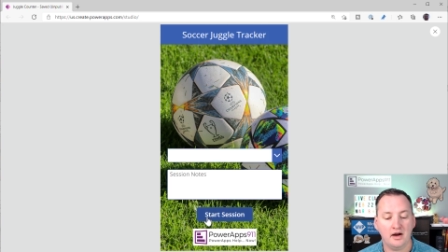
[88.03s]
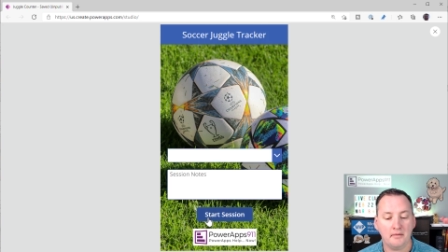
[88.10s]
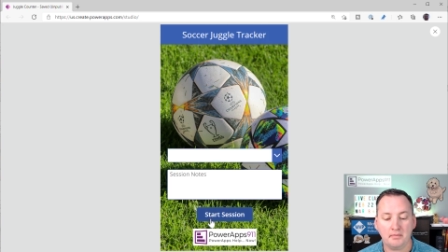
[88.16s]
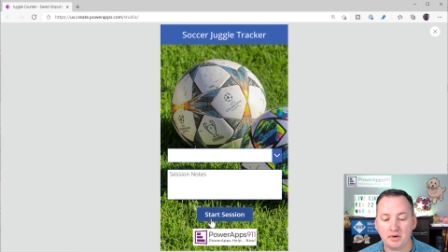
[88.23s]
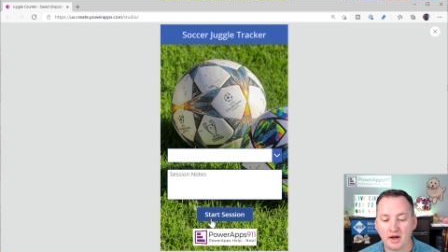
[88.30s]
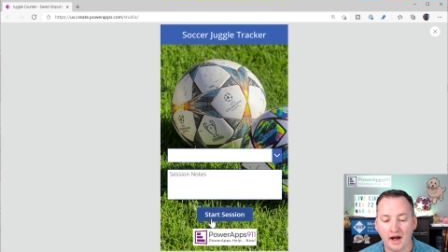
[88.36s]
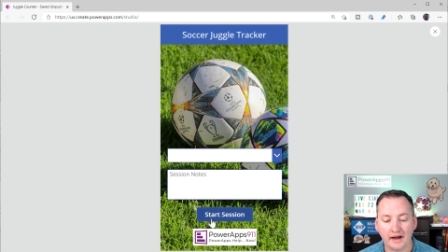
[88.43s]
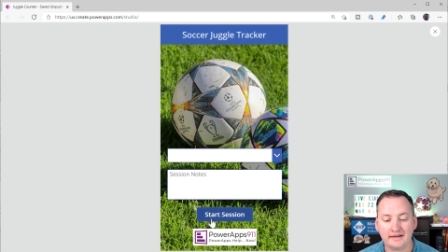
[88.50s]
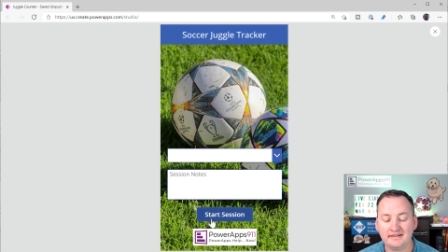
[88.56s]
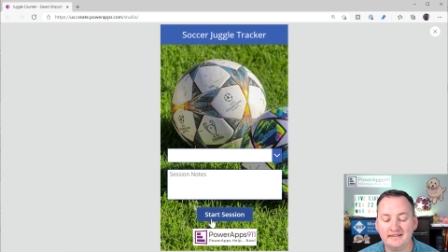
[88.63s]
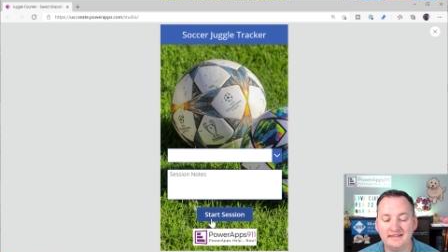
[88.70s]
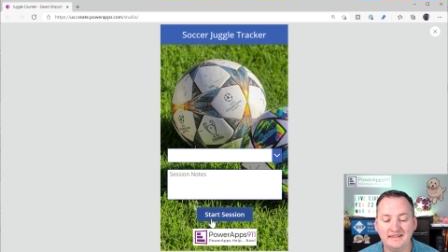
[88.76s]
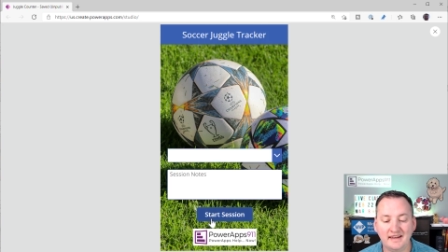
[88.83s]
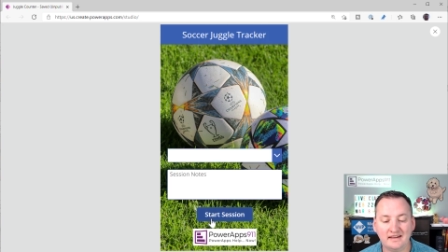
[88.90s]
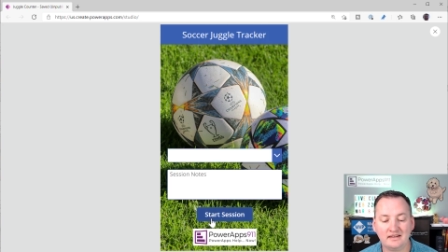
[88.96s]
but I
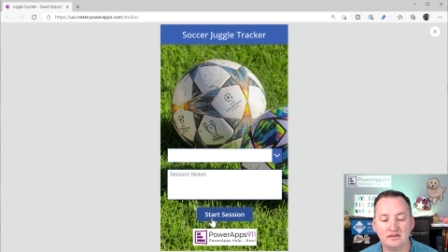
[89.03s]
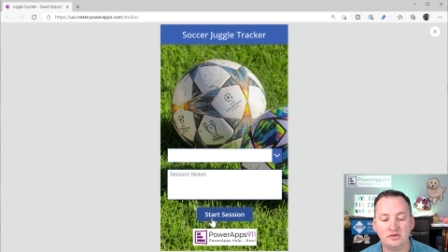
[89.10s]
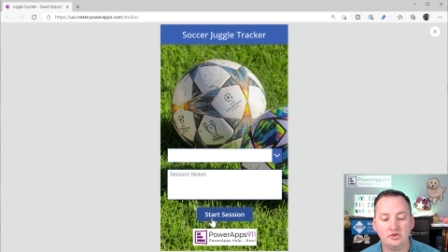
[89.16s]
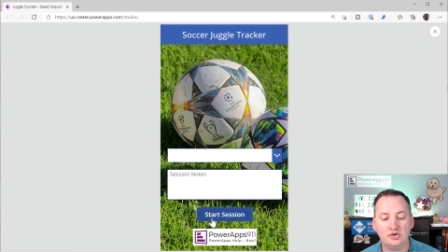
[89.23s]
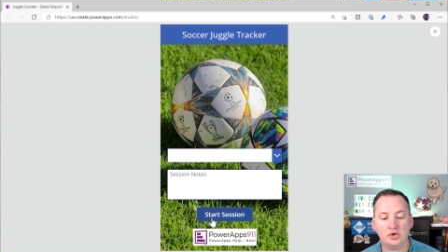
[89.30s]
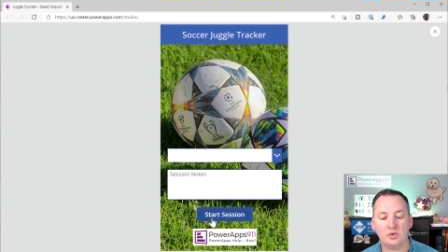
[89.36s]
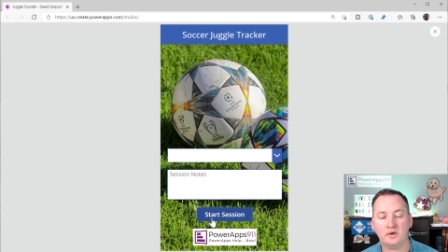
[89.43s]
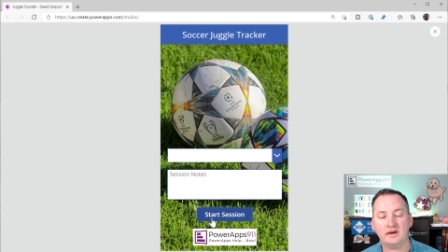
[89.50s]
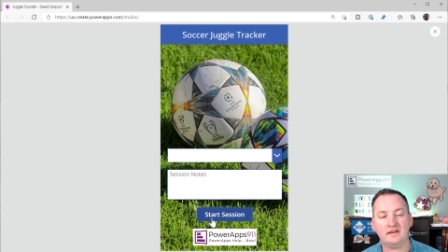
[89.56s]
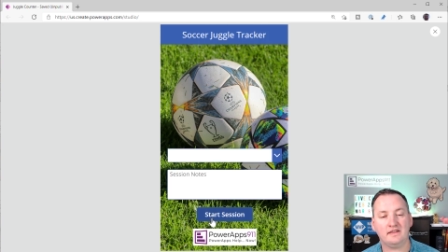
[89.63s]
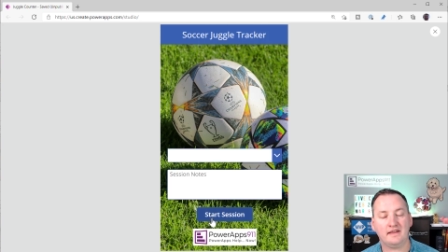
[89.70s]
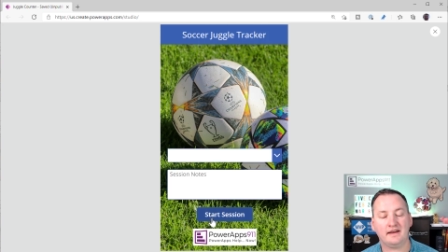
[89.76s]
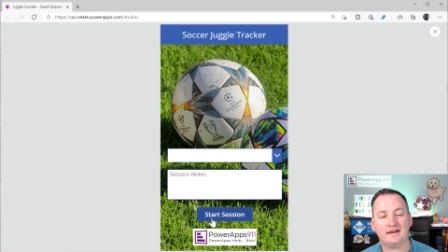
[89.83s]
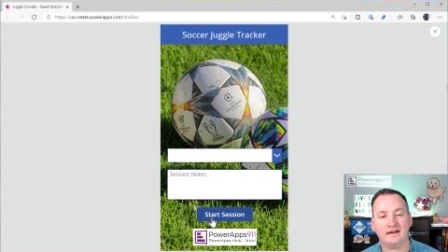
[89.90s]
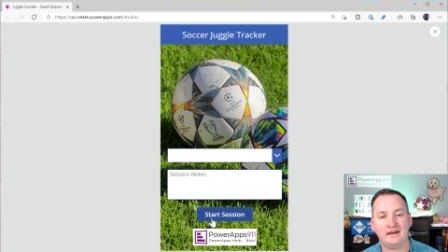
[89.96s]
didn't do
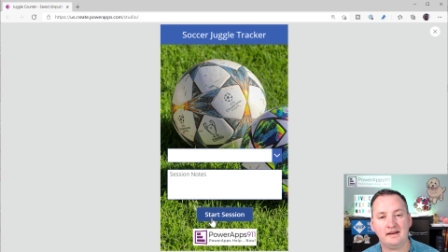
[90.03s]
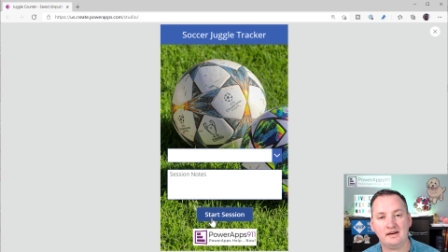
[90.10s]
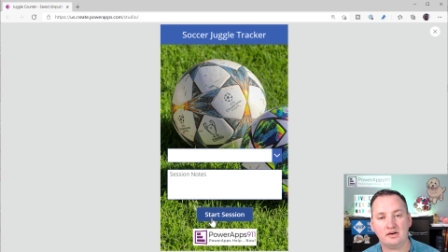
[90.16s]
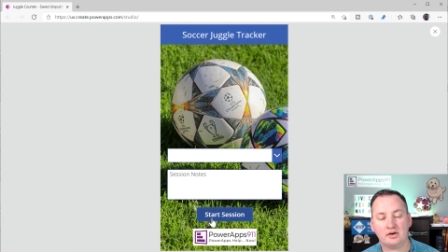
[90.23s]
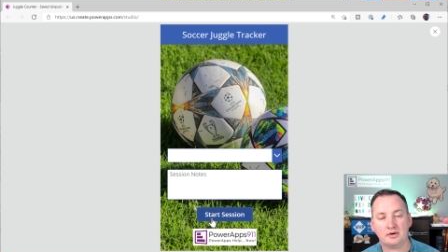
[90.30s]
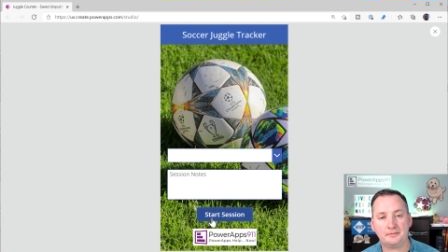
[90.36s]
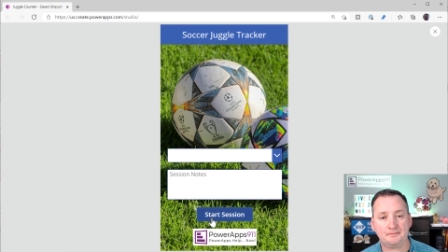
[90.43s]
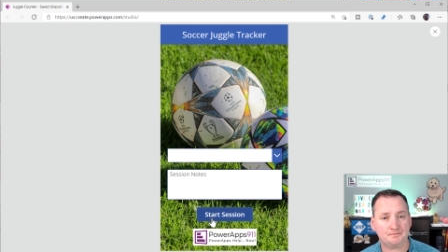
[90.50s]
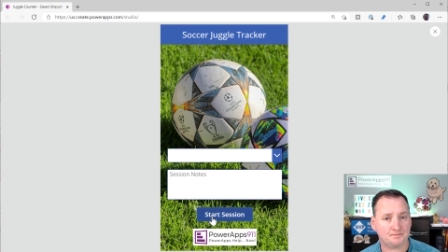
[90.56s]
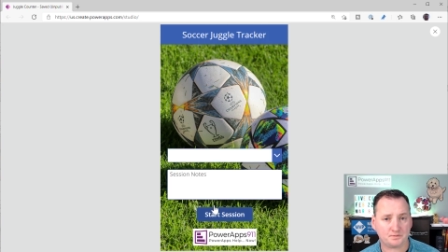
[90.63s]
anything here